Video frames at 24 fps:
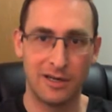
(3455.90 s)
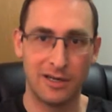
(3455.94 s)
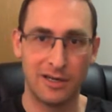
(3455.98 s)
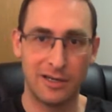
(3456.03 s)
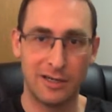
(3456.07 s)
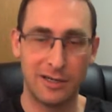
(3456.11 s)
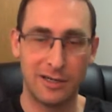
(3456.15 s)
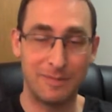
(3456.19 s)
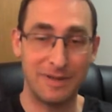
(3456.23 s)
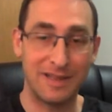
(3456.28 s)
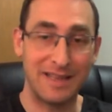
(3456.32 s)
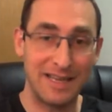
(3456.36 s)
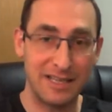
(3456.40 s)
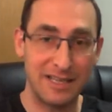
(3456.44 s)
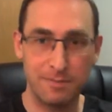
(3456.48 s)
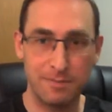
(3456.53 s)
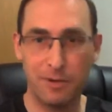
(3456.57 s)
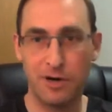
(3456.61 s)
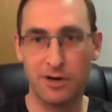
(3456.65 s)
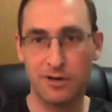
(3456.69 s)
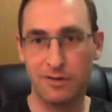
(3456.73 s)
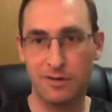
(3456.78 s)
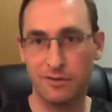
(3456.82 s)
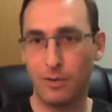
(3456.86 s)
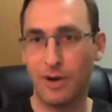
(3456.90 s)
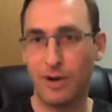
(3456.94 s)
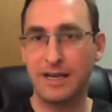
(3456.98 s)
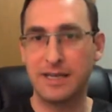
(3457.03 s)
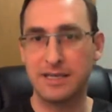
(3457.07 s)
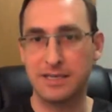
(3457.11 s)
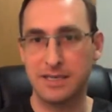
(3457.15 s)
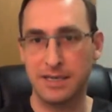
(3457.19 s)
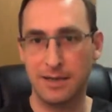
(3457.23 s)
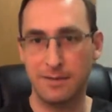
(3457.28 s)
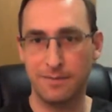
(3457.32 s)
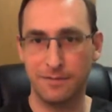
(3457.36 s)
But that's part of why
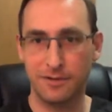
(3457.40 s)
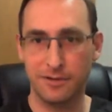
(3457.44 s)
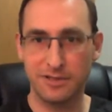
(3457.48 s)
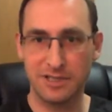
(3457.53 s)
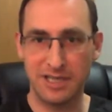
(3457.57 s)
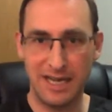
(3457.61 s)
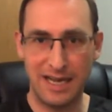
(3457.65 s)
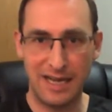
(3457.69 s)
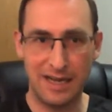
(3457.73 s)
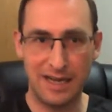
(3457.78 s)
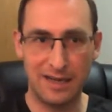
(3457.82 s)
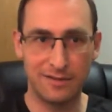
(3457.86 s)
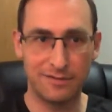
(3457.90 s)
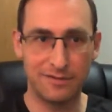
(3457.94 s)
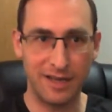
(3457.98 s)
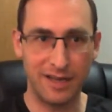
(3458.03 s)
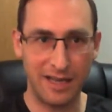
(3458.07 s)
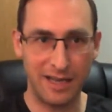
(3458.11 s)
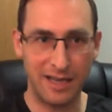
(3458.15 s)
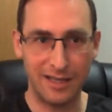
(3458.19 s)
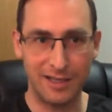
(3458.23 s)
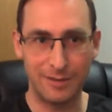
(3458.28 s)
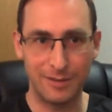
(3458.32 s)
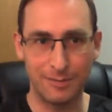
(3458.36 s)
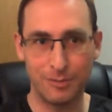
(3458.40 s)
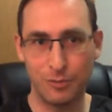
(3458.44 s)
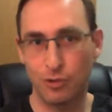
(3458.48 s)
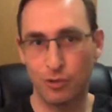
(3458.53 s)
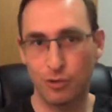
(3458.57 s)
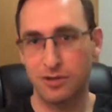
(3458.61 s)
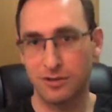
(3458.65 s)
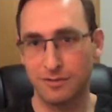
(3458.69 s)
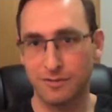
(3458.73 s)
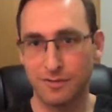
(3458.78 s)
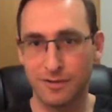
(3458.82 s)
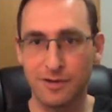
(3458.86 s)
it's helpful to have a more
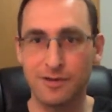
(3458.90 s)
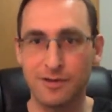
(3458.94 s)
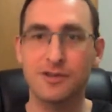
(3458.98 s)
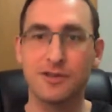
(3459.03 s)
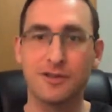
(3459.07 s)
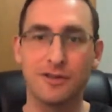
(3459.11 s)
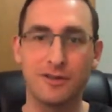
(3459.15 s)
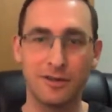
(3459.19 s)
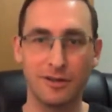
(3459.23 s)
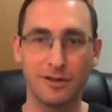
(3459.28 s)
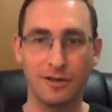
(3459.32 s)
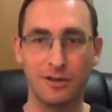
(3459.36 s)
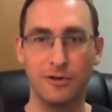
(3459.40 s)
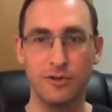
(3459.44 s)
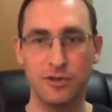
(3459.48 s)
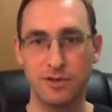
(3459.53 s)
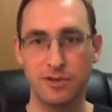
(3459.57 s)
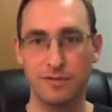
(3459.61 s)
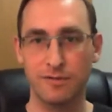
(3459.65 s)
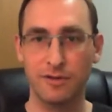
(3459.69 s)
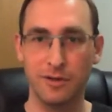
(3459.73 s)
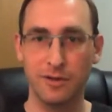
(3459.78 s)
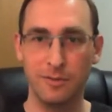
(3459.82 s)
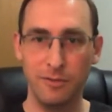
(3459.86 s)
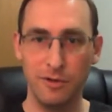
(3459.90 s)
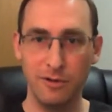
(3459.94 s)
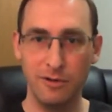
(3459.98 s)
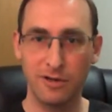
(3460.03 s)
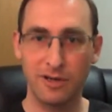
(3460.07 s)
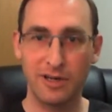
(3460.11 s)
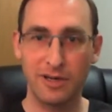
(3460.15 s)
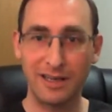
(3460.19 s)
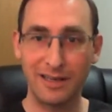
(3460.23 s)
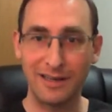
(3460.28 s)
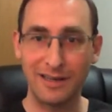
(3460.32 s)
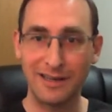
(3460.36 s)
diverse and inclusive
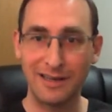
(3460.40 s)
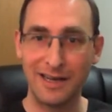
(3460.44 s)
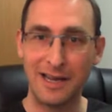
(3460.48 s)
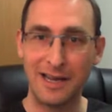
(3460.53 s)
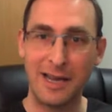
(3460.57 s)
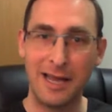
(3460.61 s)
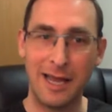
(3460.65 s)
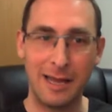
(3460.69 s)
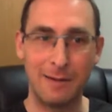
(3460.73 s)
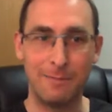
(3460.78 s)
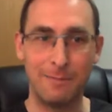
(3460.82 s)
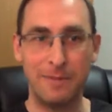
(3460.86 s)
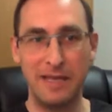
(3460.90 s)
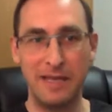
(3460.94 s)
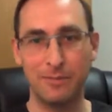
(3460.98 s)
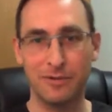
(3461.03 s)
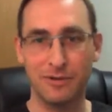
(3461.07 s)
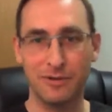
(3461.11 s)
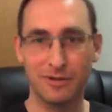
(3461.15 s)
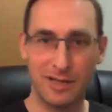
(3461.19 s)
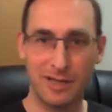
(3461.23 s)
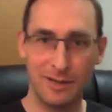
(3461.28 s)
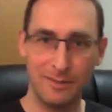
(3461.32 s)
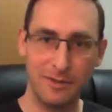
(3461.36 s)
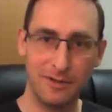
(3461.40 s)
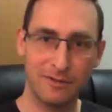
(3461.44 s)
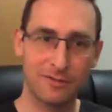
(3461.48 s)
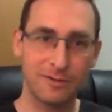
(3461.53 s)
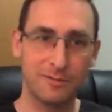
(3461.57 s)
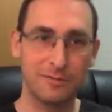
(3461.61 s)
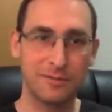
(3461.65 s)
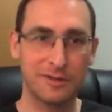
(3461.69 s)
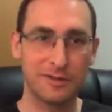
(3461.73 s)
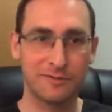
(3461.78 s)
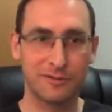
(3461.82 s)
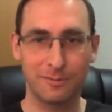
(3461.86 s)
community and people coming
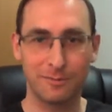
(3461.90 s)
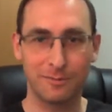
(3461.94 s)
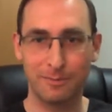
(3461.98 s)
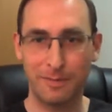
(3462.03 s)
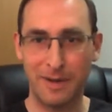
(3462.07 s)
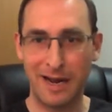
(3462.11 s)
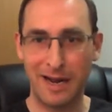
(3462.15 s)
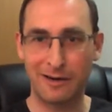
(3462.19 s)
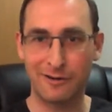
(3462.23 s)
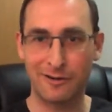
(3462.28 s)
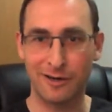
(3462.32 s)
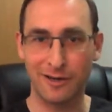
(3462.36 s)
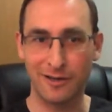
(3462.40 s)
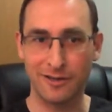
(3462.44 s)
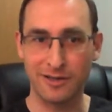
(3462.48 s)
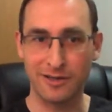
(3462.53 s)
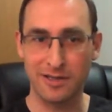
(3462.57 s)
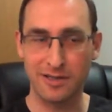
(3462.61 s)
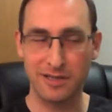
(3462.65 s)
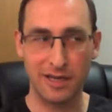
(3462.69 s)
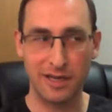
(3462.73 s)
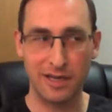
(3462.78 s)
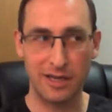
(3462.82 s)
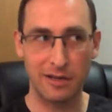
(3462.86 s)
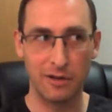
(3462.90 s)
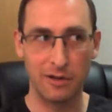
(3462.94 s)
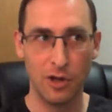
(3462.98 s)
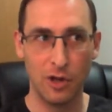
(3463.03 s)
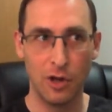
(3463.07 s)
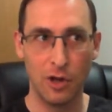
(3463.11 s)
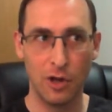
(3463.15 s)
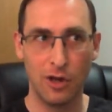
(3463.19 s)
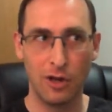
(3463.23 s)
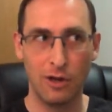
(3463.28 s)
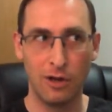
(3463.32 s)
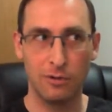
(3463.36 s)
from different backgrounds and saying,
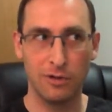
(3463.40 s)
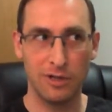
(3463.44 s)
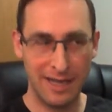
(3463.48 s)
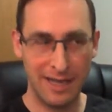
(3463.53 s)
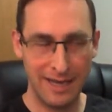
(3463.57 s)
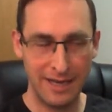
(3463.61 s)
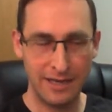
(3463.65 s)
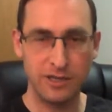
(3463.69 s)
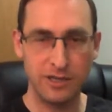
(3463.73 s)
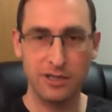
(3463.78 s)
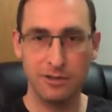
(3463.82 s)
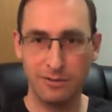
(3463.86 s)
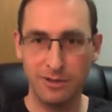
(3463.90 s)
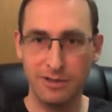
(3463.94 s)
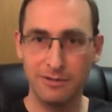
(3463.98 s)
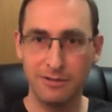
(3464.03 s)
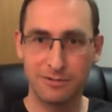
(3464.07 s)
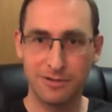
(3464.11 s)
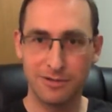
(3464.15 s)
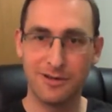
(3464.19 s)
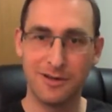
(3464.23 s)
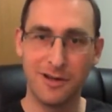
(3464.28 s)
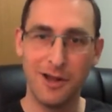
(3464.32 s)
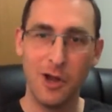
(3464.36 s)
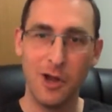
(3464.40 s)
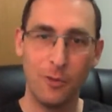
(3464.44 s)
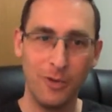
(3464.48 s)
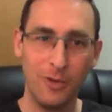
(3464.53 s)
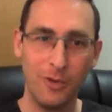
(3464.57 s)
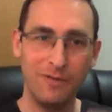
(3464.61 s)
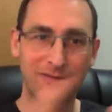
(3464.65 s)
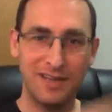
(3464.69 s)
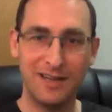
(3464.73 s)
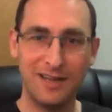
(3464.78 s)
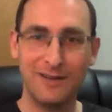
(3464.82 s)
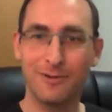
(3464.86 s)
well, actually,
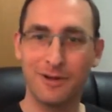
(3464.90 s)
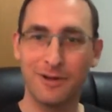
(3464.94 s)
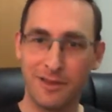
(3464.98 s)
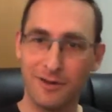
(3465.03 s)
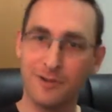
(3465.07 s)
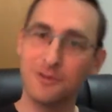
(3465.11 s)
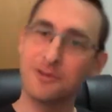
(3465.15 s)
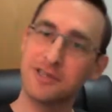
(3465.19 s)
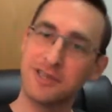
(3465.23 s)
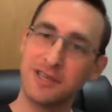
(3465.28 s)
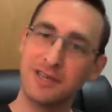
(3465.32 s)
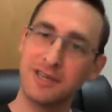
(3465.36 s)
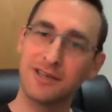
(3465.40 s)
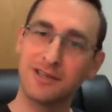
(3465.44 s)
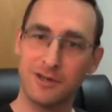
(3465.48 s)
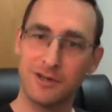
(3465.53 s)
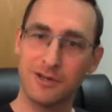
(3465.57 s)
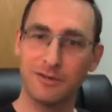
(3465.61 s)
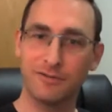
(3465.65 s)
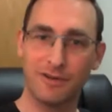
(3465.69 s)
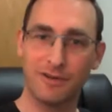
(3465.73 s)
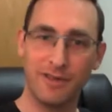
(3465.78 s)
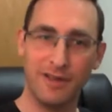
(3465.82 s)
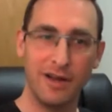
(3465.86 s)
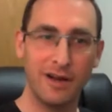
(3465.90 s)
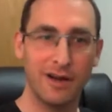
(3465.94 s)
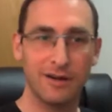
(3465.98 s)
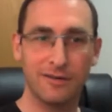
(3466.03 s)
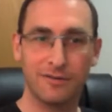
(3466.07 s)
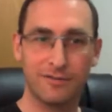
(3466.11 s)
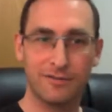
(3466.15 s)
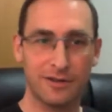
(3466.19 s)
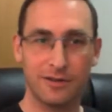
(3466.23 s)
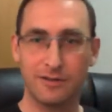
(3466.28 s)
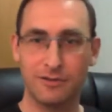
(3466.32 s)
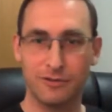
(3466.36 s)
we've dealt with those things over there
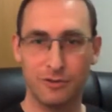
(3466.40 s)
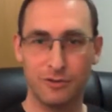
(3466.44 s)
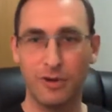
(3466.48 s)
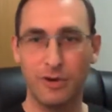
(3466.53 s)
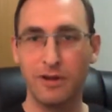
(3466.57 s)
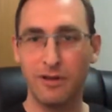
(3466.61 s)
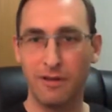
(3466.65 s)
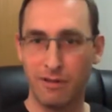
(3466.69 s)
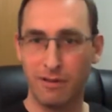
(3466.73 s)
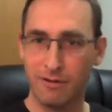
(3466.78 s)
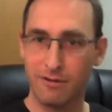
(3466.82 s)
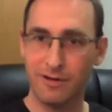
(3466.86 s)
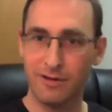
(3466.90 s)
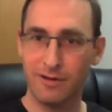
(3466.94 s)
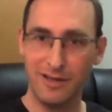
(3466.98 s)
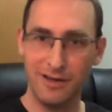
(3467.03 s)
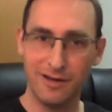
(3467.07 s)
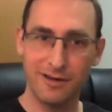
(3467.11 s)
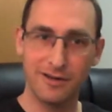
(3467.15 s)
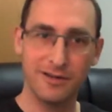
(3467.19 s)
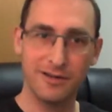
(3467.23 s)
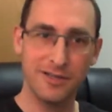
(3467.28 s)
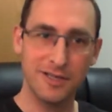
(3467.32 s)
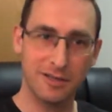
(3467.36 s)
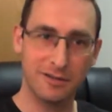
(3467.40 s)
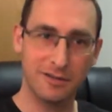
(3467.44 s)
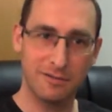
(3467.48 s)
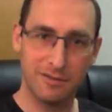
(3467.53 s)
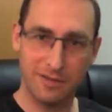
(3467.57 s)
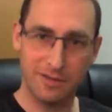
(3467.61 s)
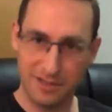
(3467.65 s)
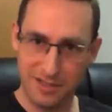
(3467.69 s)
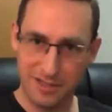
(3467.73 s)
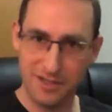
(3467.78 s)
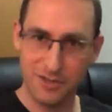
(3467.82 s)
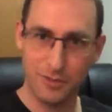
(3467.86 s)
for 20, 30 years, and
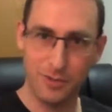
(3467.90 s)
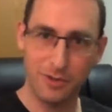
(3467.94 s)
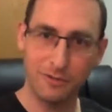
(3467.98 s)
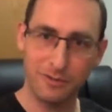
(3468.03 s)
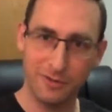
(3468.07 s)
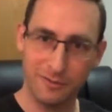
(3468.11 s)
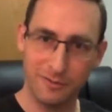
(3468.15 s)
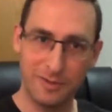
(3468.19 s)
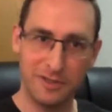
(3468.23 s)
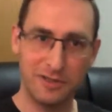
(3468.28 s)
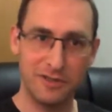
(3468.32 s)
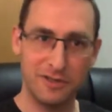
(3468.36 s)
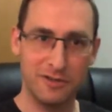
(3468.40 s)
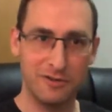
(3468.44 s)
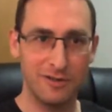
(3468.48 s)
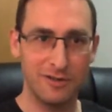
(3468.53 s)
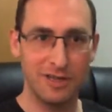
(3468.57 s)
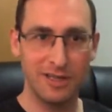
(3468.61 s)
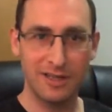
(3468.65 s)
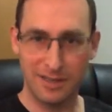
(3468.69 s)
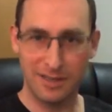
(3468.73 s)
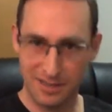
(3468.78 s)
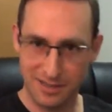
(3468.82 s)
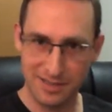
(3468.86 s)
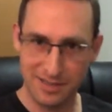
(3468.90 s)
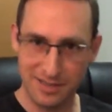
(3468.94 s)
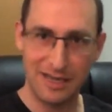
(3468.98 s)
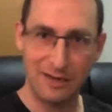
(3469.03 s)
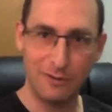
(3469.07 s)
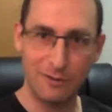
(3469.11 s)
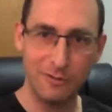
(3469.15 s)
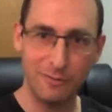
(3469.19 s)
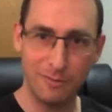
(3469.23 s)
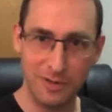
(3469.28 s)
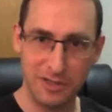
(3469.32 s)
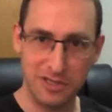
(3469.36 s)
this is what we've been doing. This is
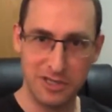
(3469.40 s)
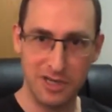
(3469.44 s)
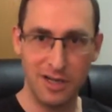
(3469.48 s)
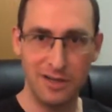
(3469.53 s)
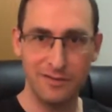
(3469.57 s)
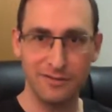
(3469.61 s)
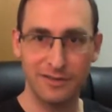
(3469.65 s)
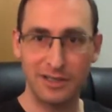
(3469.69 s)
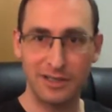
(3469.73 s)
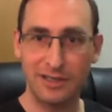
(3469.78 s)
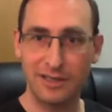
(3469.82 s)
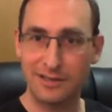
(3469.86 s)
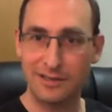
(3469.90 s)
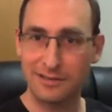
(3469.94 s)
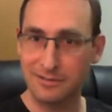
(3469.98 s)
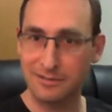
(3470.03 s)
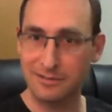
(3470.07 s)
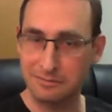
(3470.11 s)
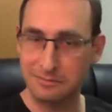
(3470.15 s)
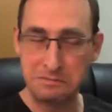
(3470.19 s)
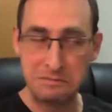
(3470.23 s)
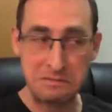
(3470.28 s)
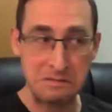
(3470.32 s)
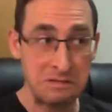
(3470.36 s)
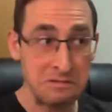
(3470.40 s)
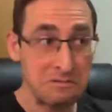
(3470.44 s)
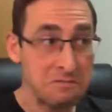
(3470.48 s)
how we've been solving it. And